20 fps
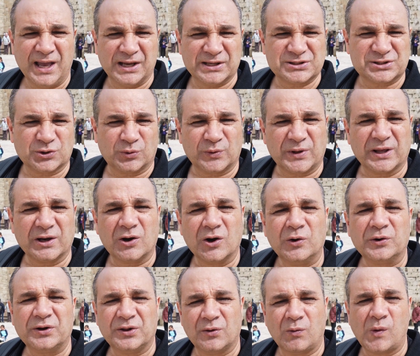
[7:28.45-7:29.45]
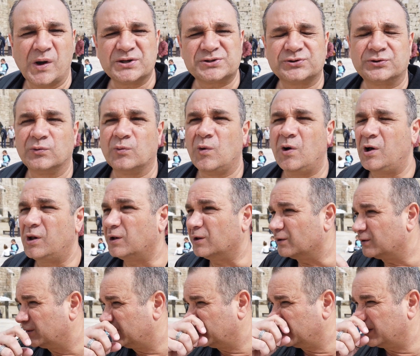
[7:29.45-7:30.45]
And so when they go to the western
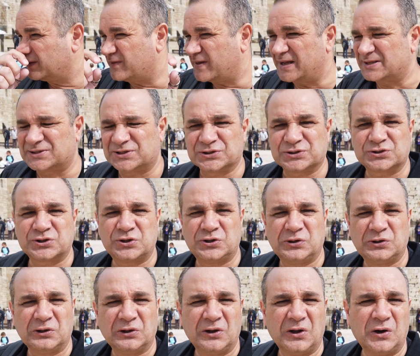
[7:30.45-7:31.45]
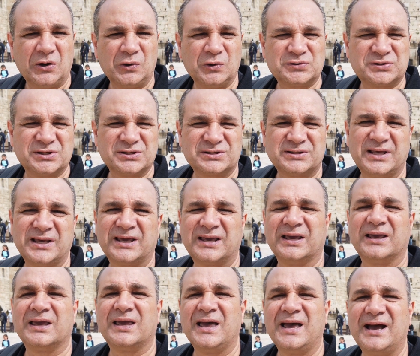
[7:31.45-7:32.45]
wall, that's as close as they
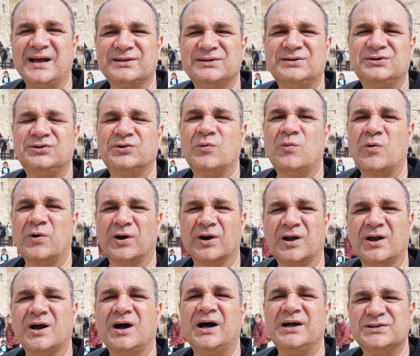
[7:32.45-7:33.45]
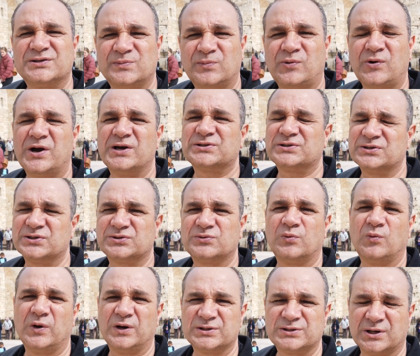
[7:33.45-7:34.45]
can get to where God's presence
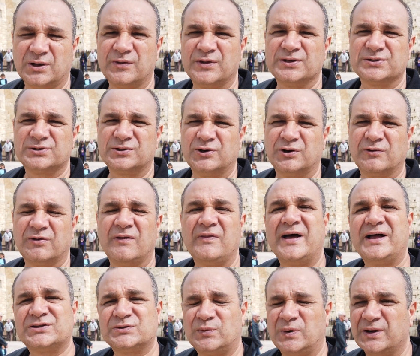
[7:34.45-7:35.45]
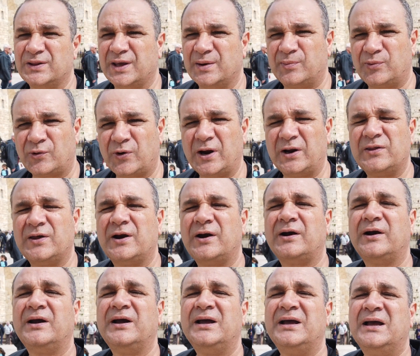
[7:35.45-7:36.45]
was on this earth. And that's why they pray
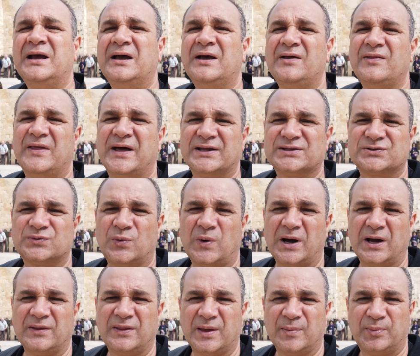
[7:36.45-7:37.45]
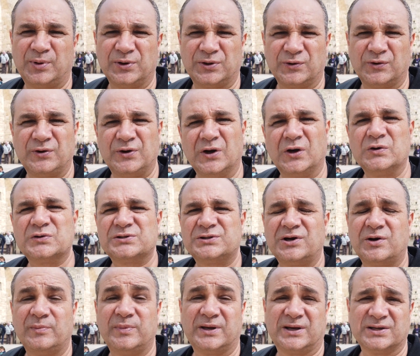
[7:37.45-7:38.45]
there. That's why they put their notes
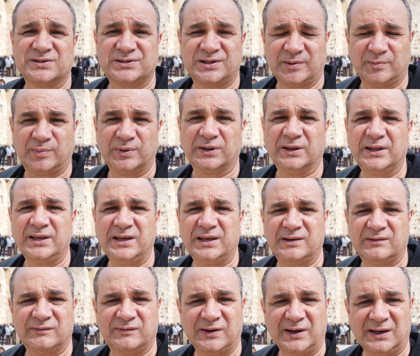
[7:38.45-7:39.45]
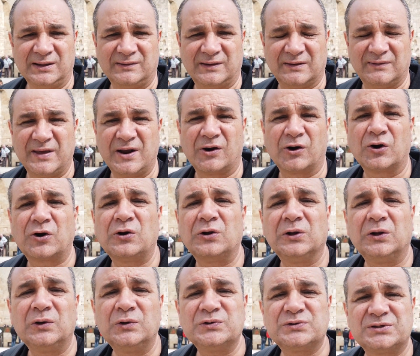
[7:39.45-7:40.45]
there, because they believe that they are
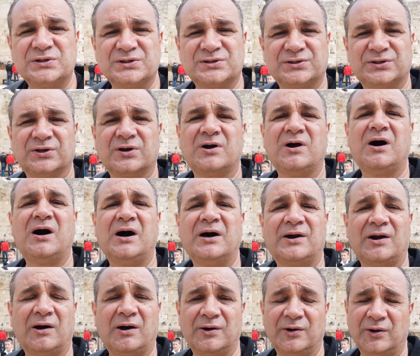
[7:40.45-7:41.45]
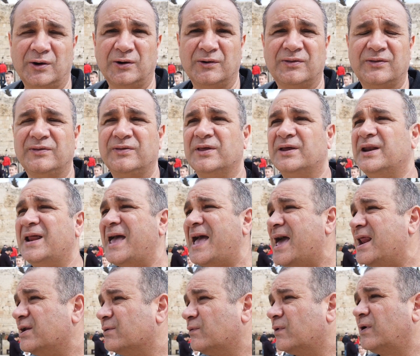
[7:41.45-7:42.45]
closest to God on earth than
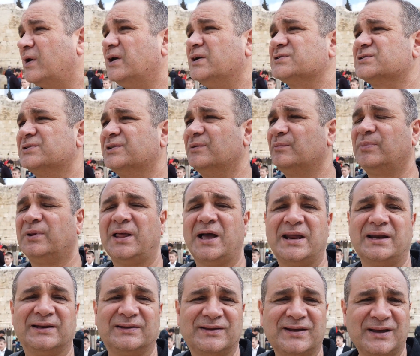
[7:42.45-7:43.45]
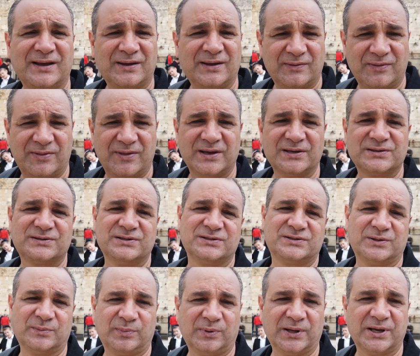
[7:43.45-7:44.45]
anywhere else on the planet. This is
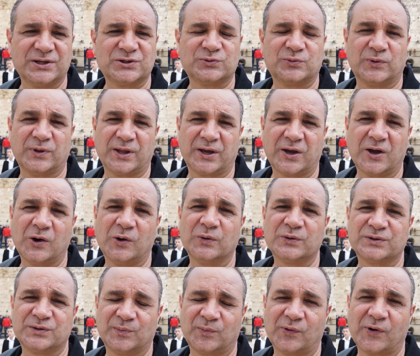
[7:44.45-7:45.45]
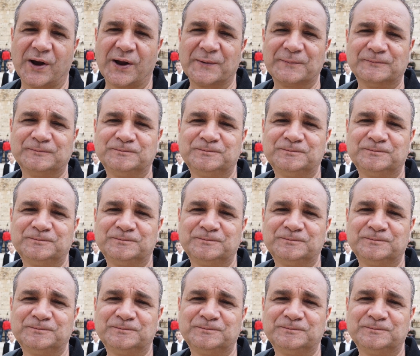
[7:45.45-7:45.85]
the place where they go to pray.